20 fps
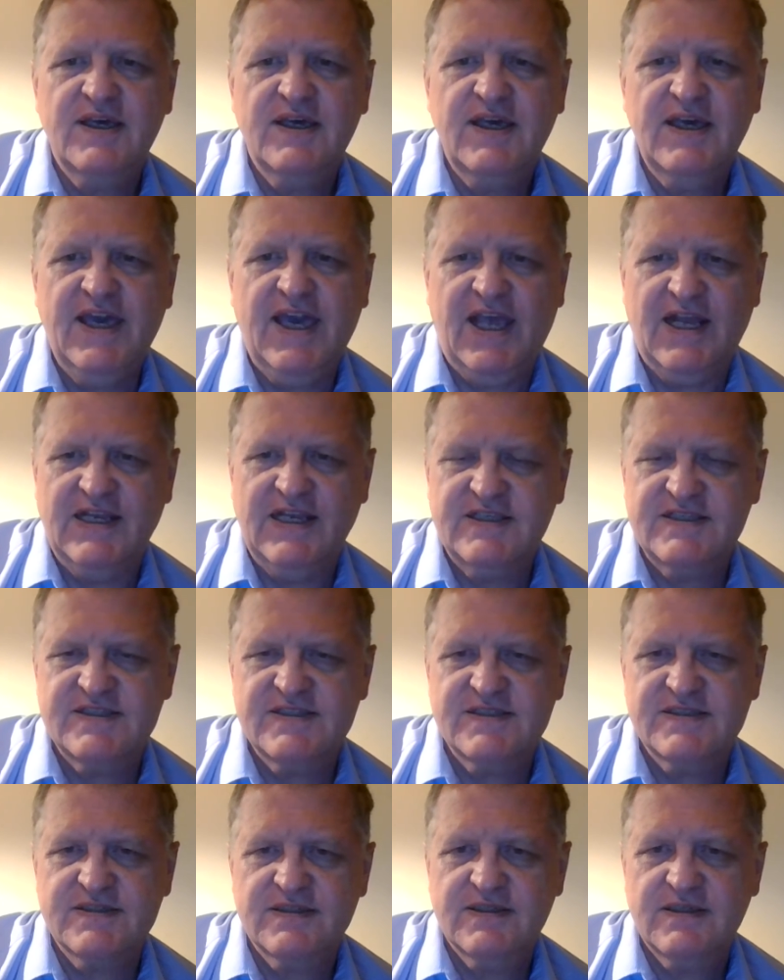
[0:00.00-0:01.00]

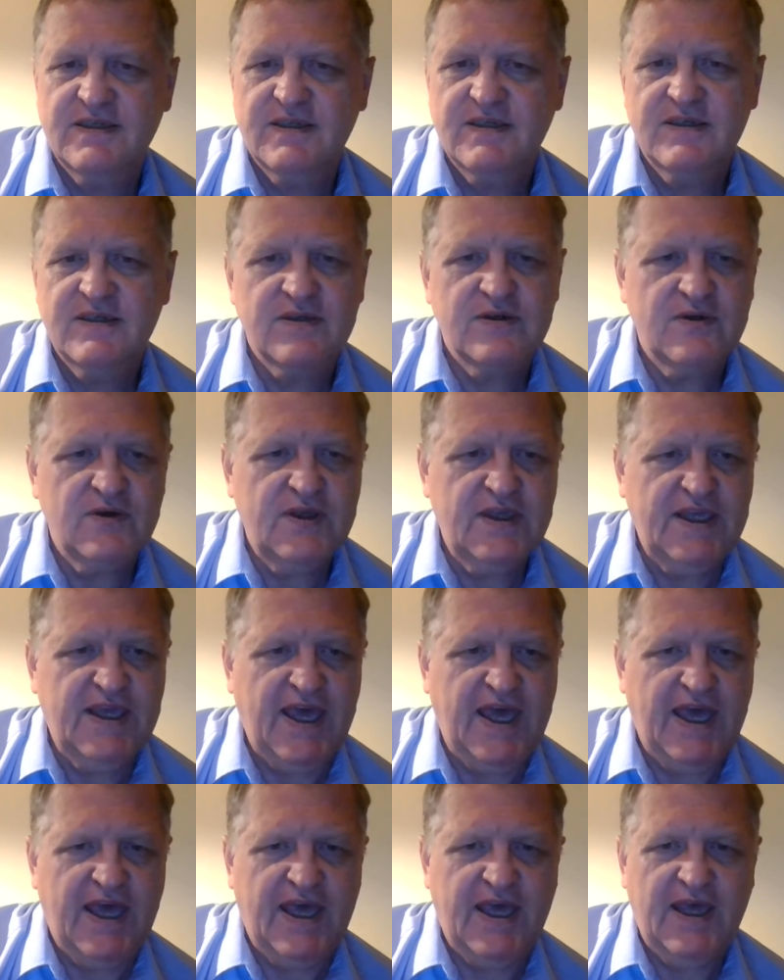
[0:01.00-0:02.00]
eles.
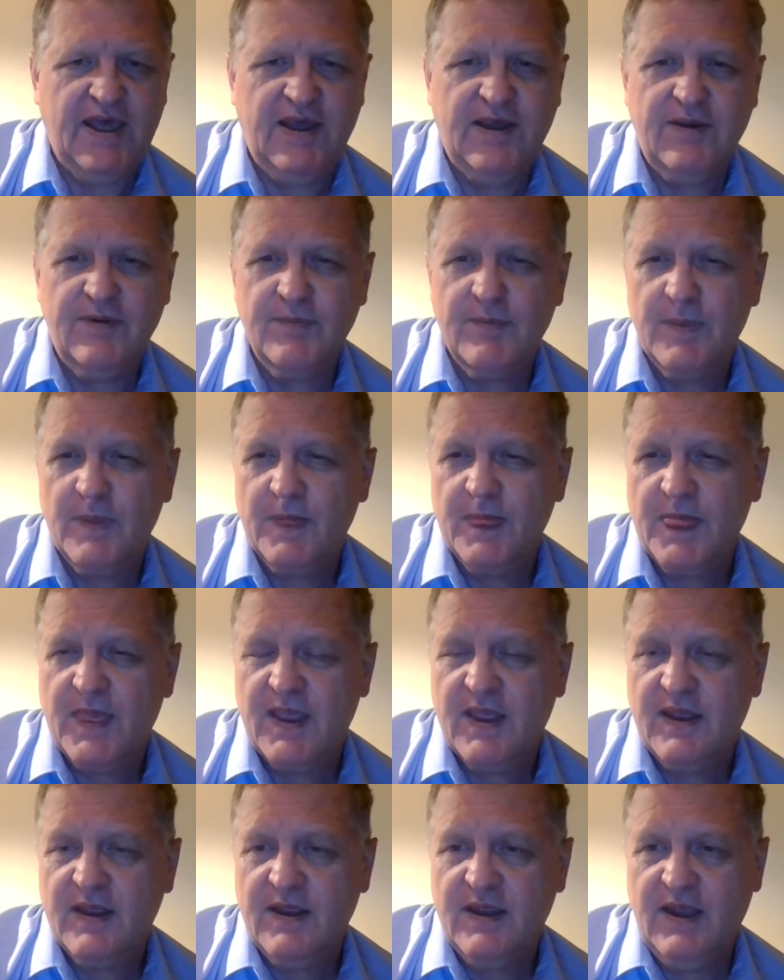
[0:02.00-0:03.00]
Okay.
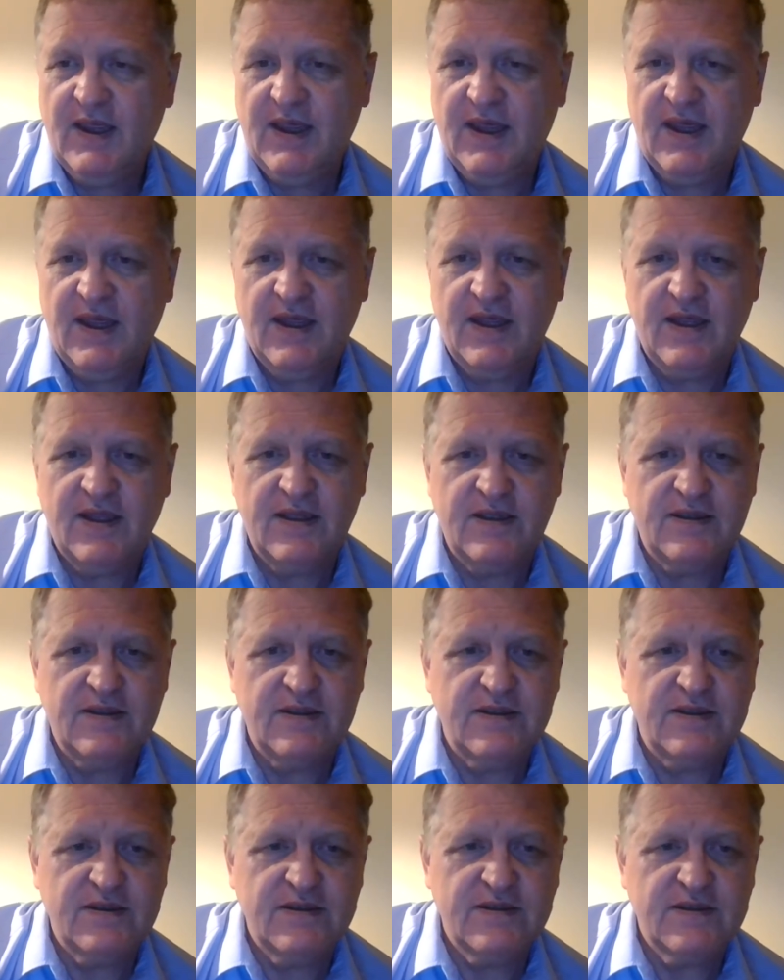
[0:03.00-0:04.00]

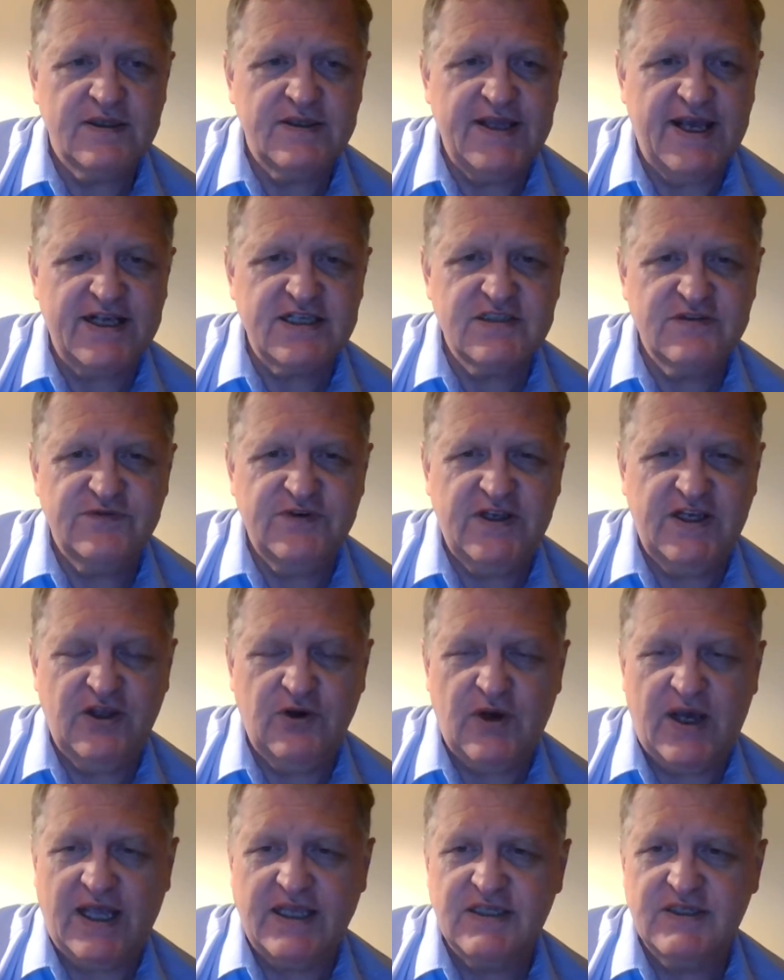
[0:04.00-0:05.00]
And the next video
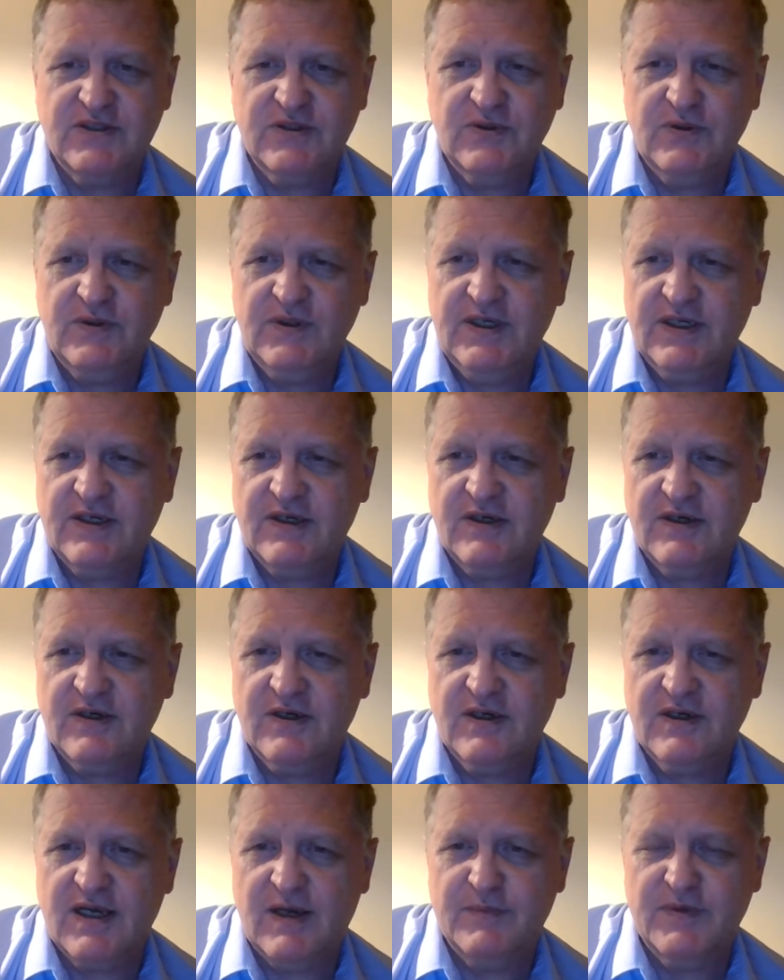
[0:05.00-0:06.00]
I do
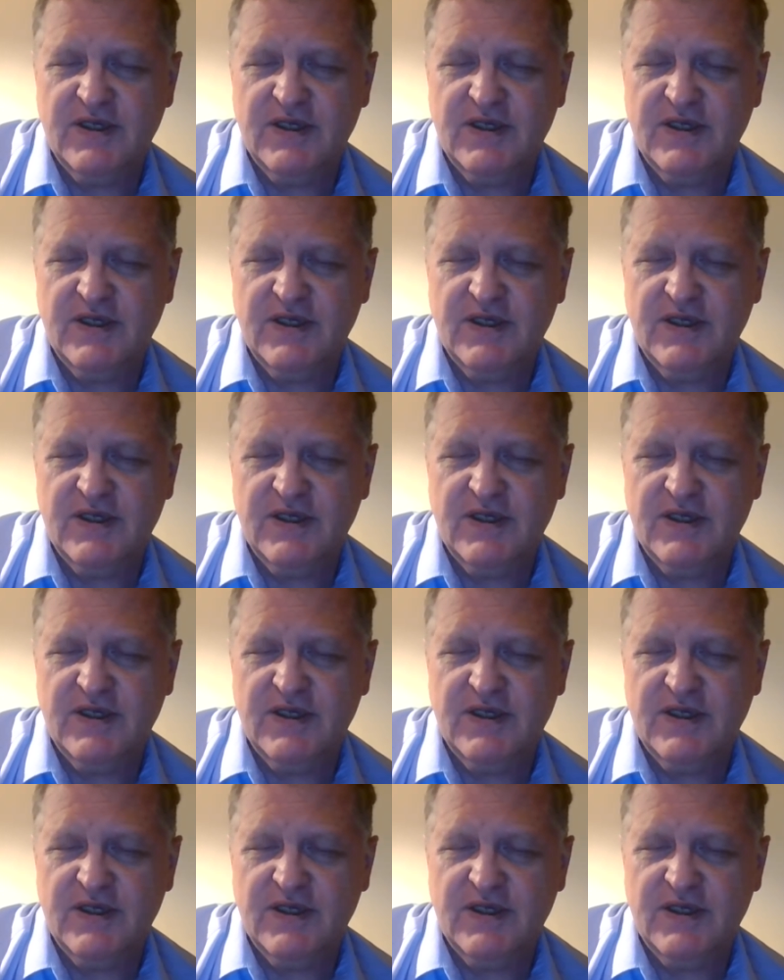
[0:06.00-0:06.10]
here, I